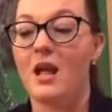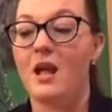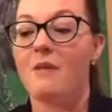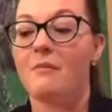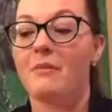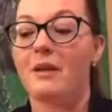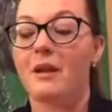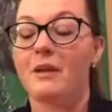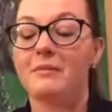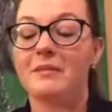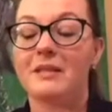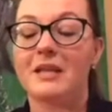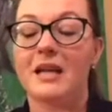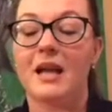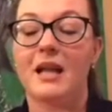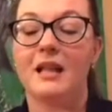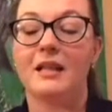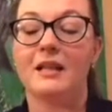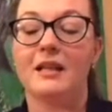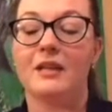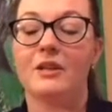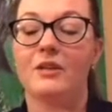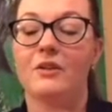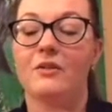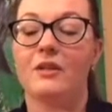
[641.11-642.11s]
But I'm
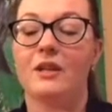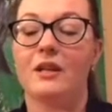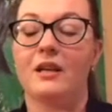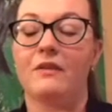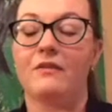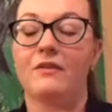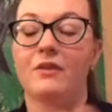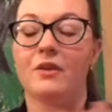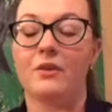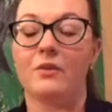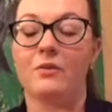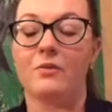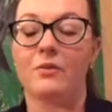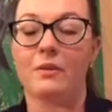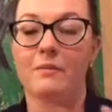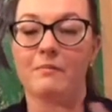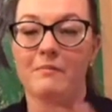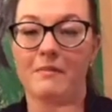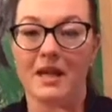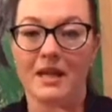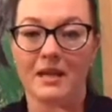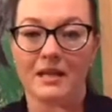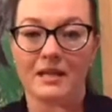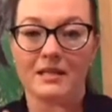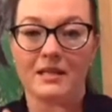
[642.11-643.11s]
telling you that if you
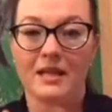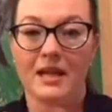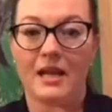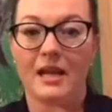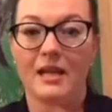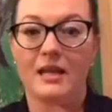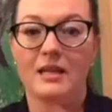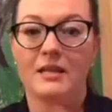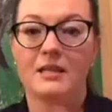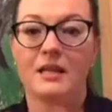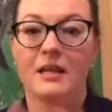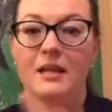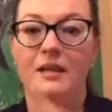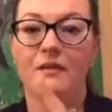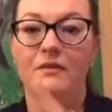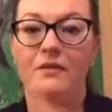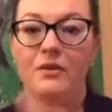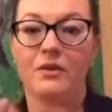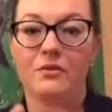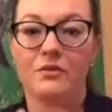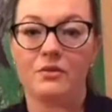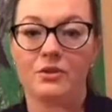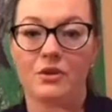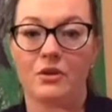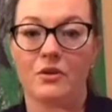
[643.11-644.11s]
meditate and if
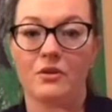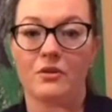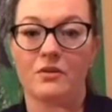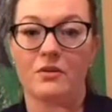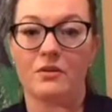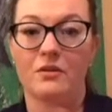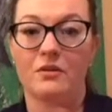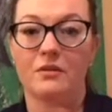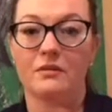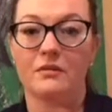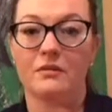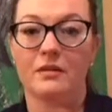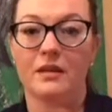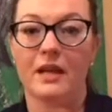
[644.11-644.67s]
you journal,